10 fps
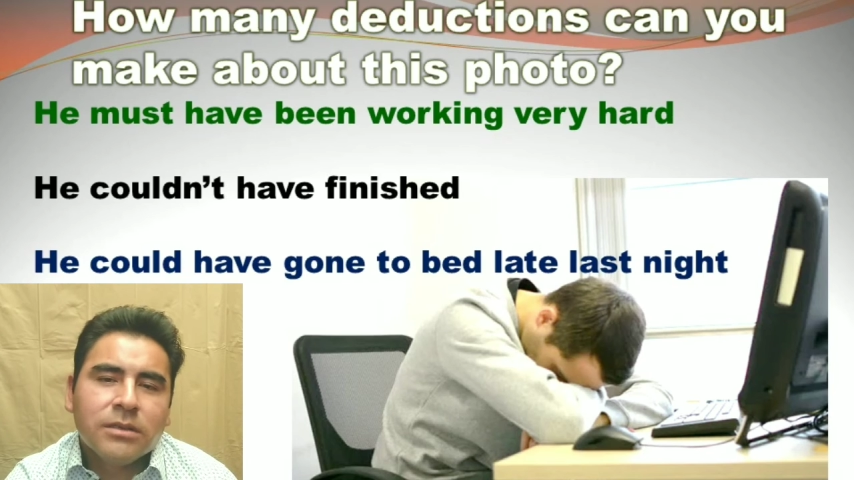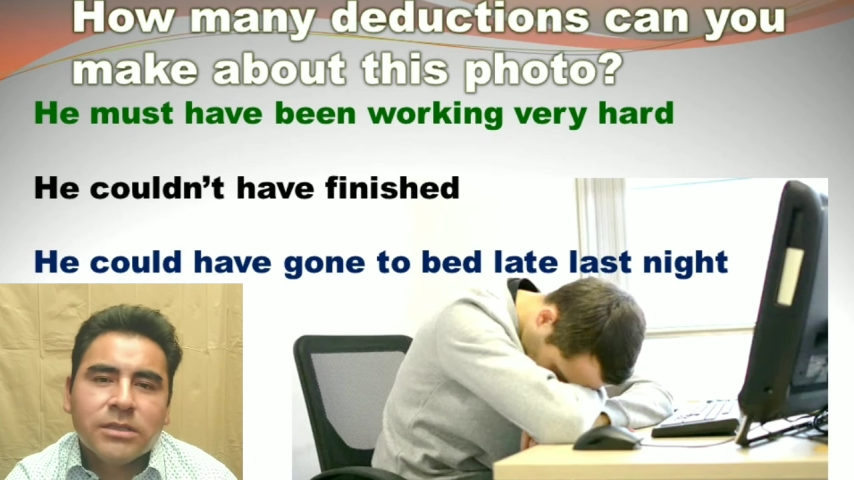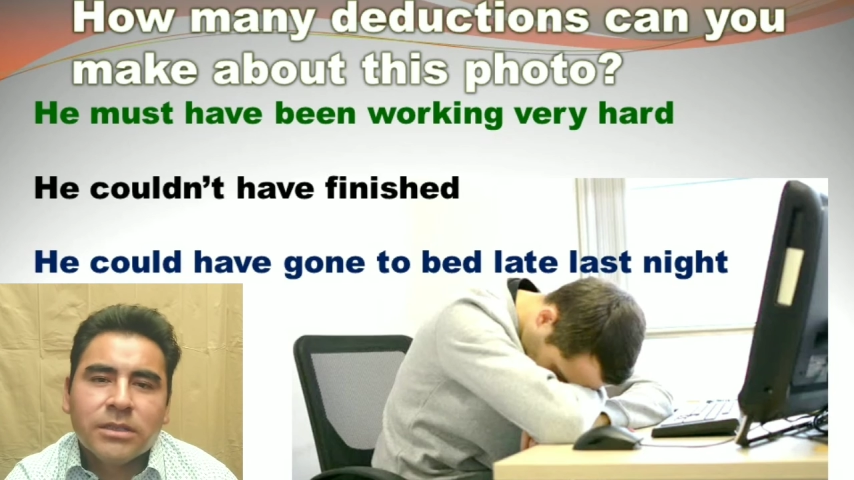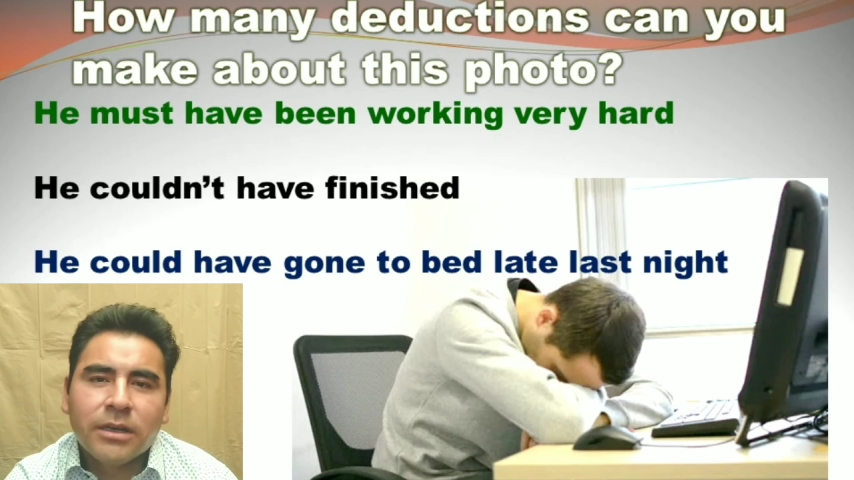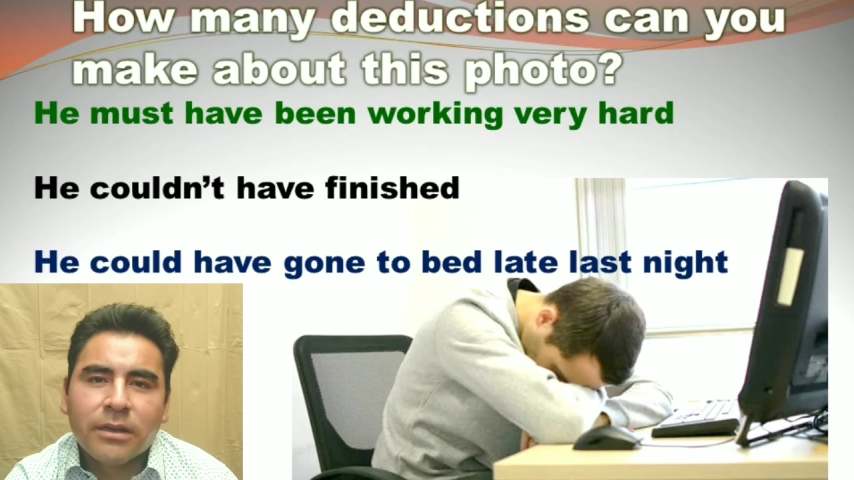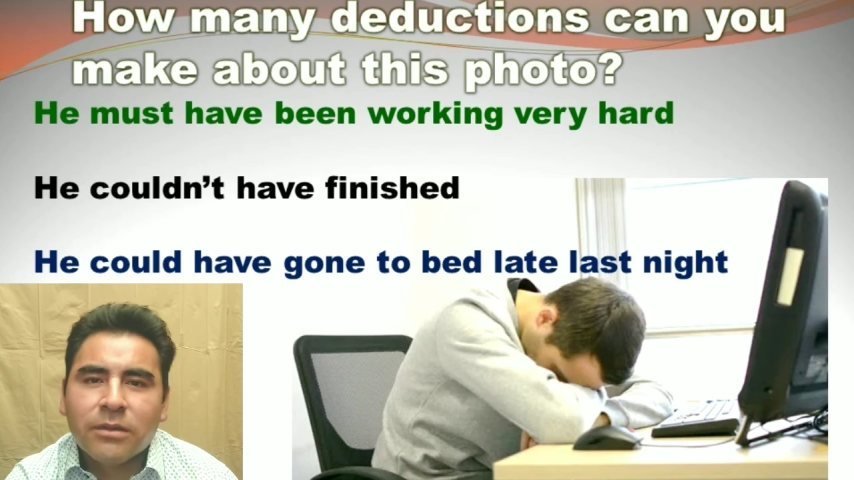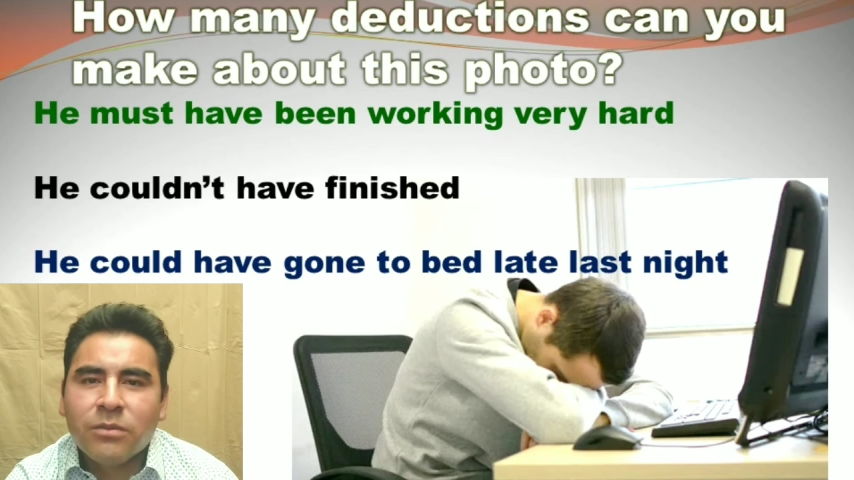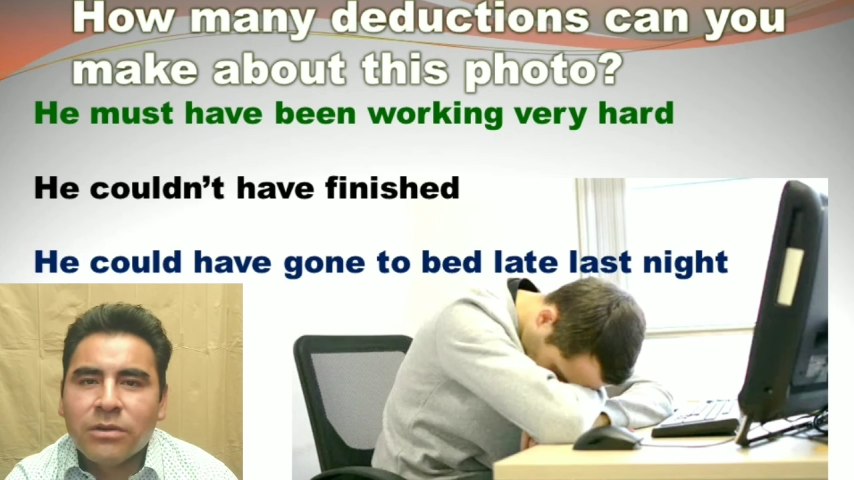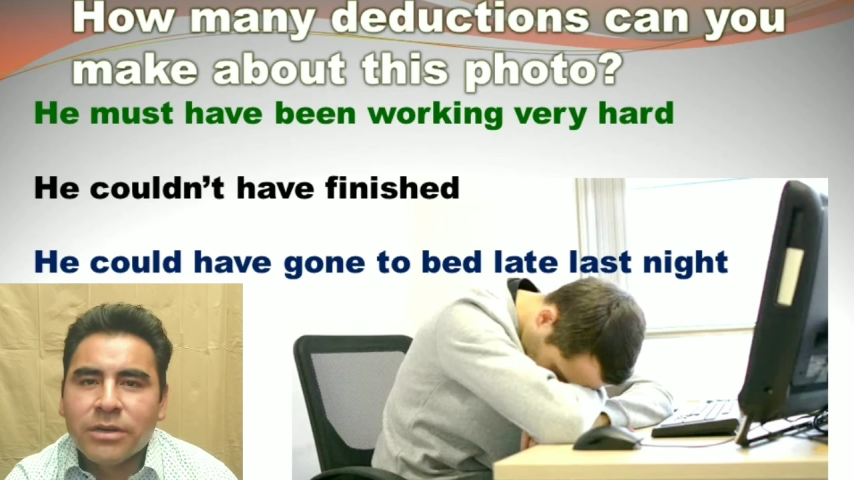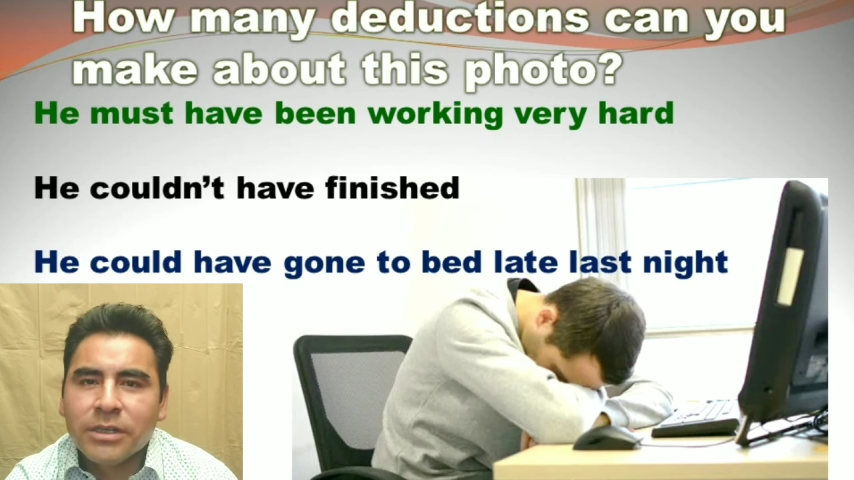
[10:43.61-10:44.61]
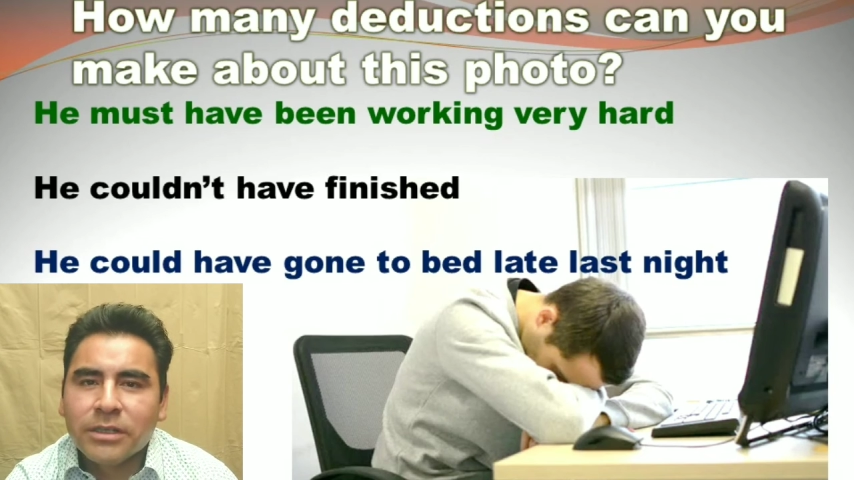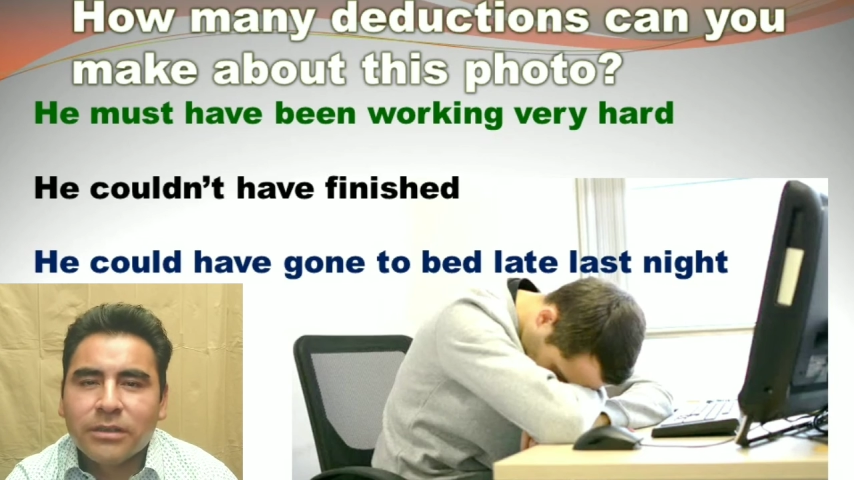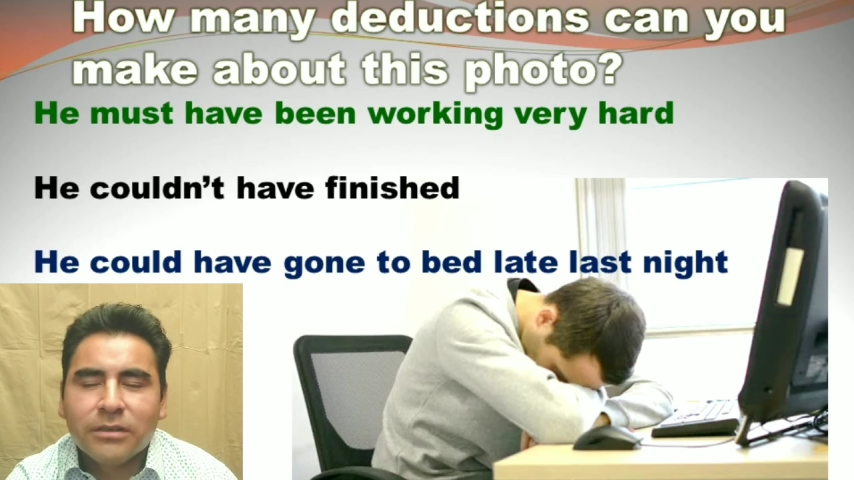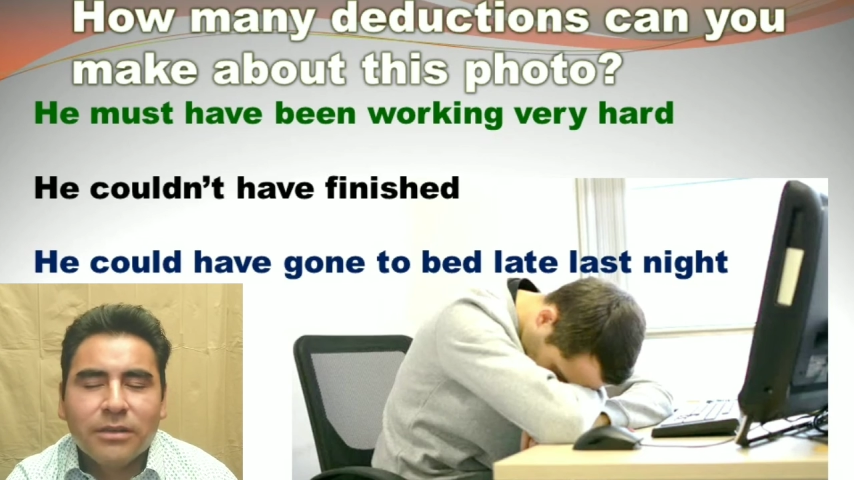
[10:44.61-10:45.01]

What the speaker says: Saturday morning.